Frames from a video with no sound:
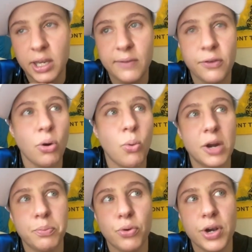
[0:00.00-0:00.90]
give her
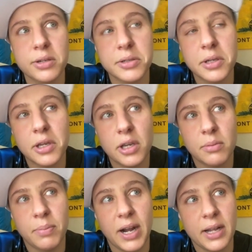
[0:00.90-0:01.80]
1 point,
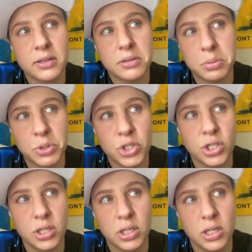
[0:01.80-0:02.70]
but
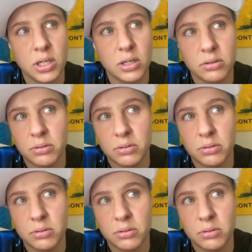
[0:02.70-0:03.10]
she